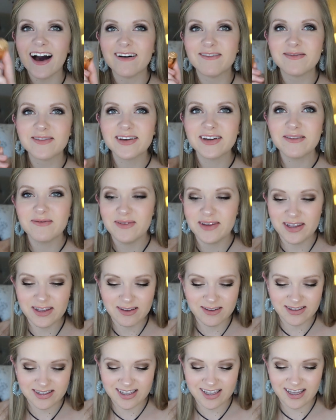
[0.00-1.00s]
I'm gonna be
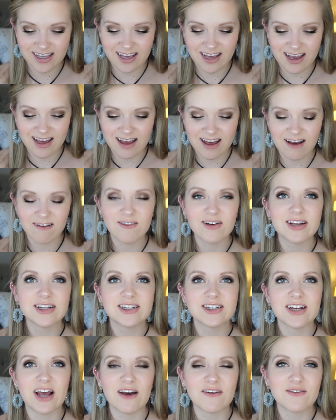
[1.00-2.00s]
using,
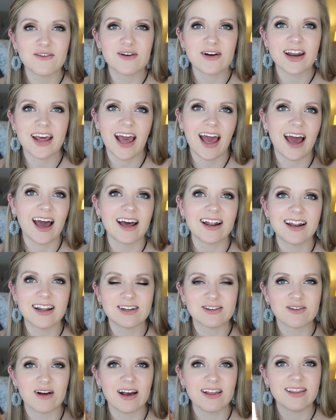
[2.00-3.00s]
which I've already had
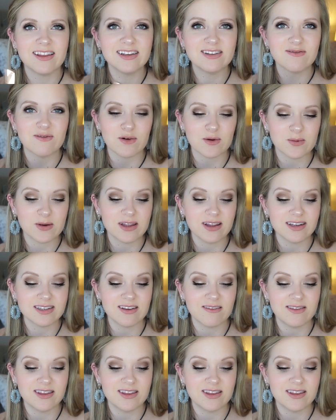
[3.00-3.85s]
and tried these formulas